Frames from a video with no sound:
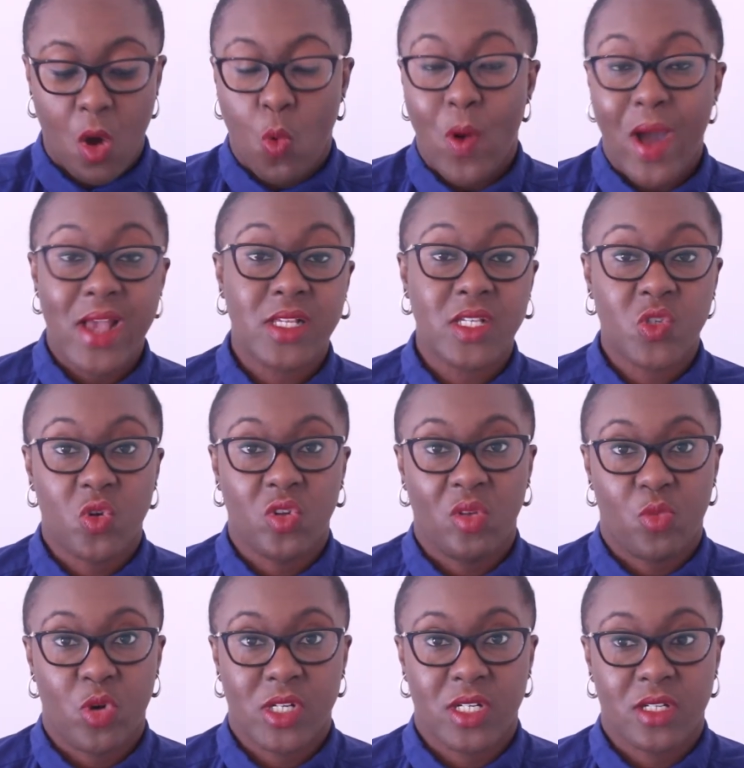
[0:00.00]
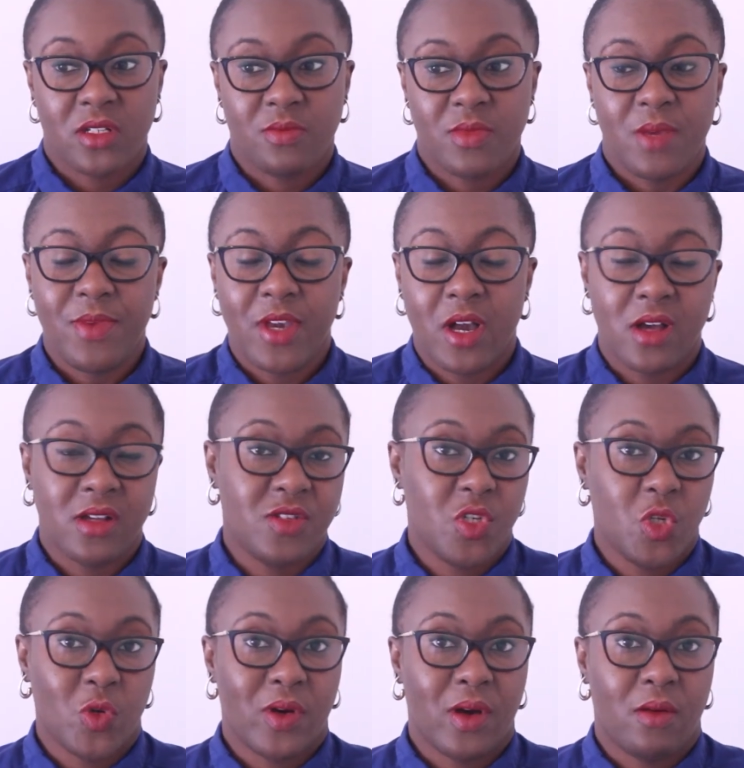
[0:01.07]
Why is this goal important to me? Because
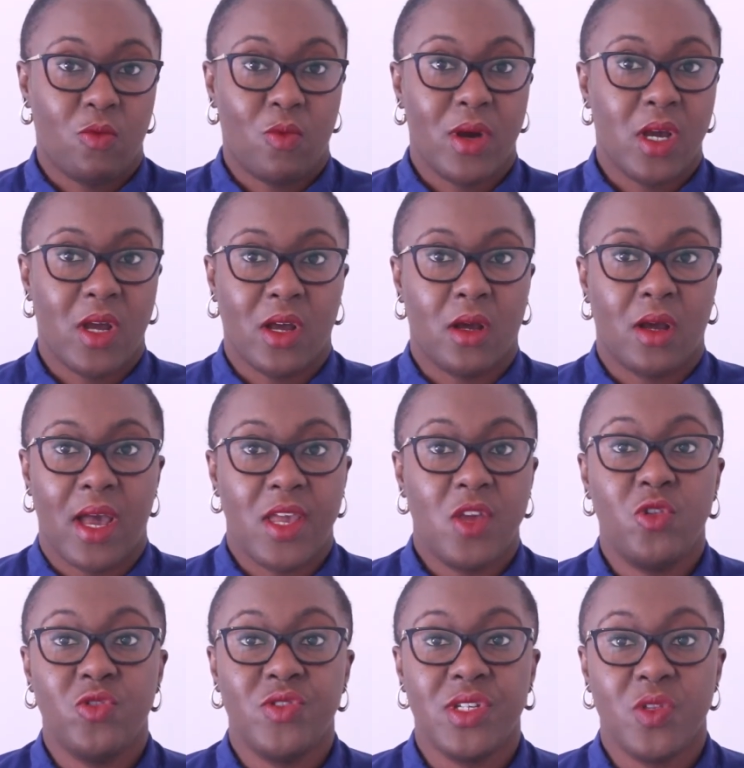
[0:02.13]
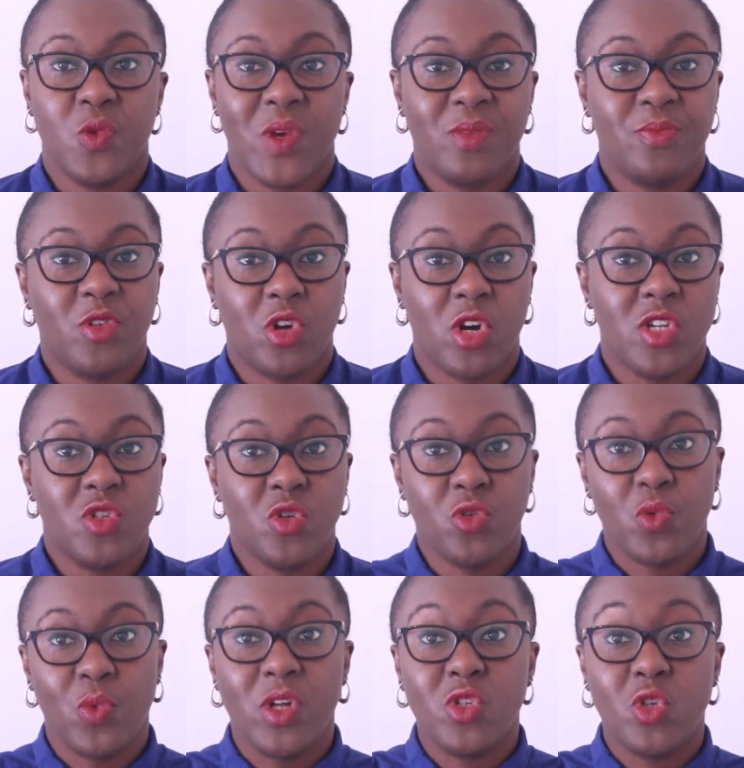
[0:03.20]
are you losing the weight because
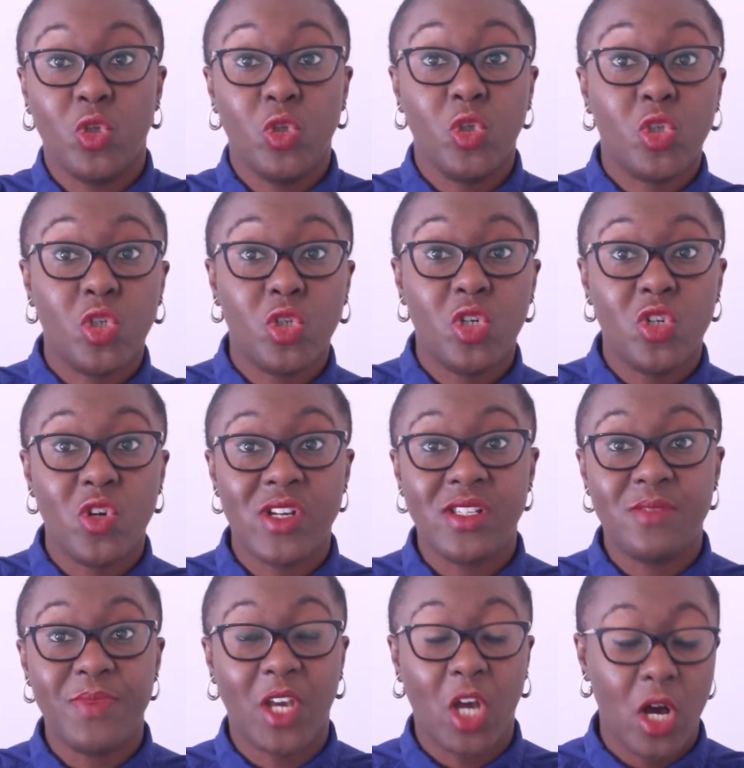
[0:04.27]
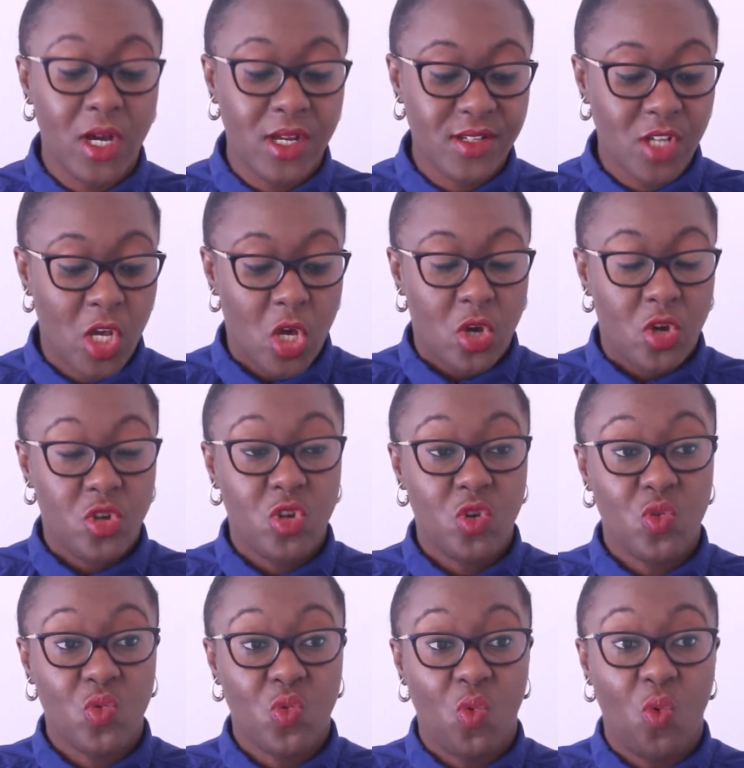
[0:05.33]
you want to look good, or is it because
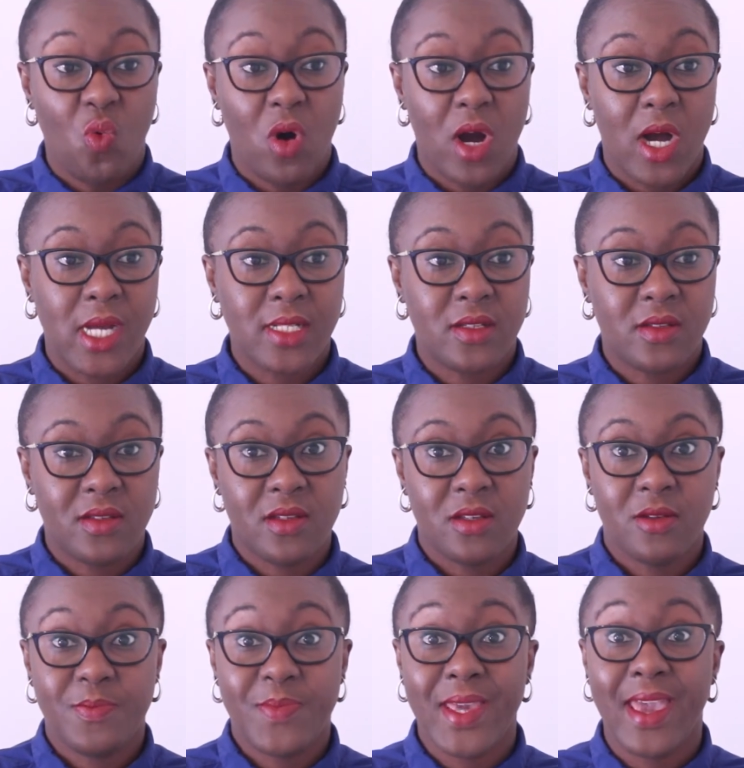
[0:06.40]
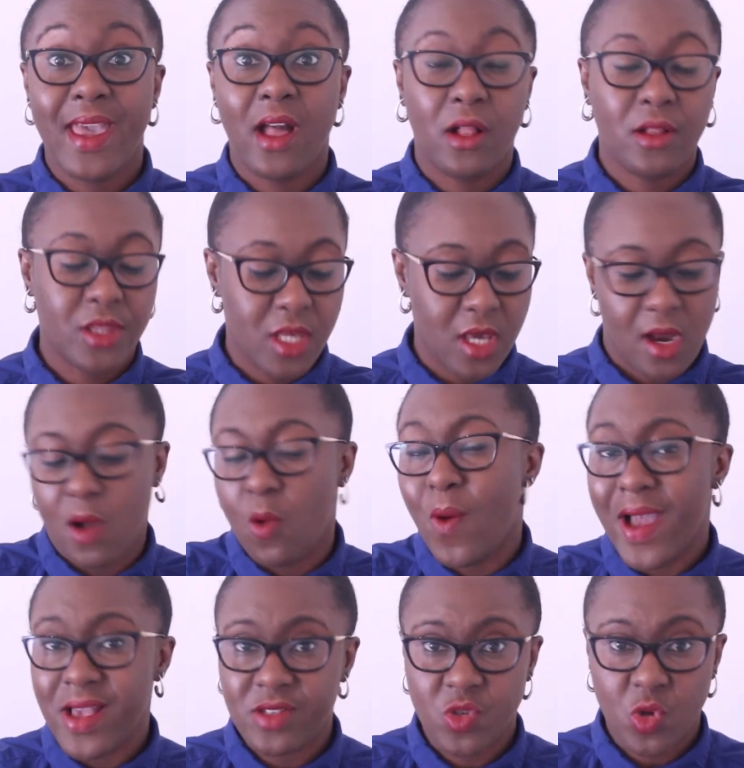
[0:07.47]
you want to be healthier?
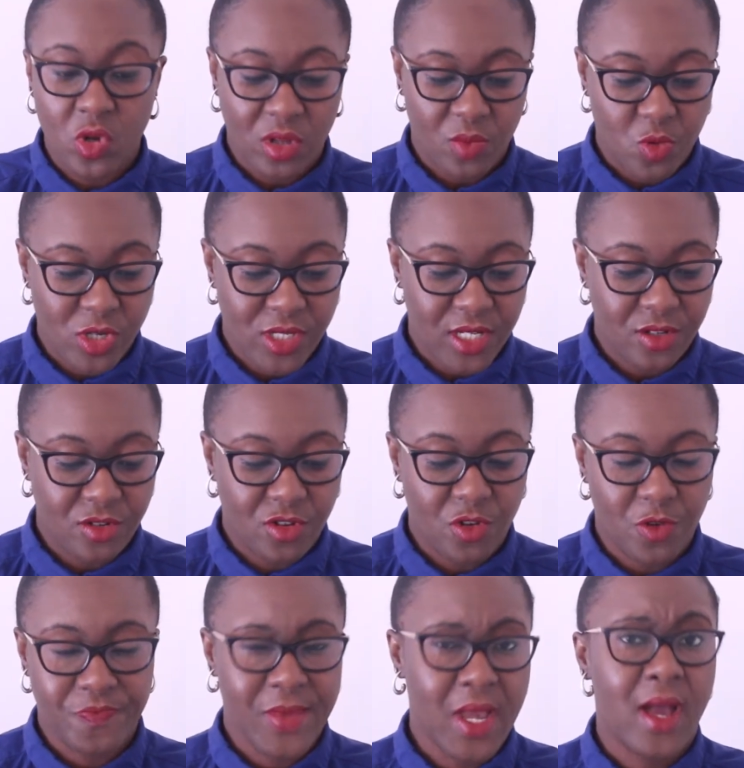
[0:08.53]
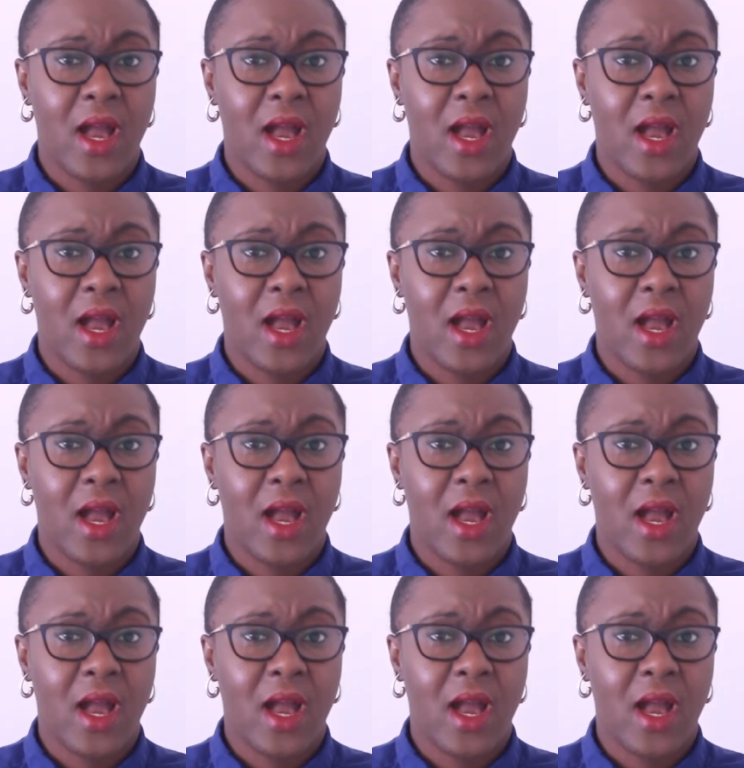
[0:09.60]
Why is the goal important to you?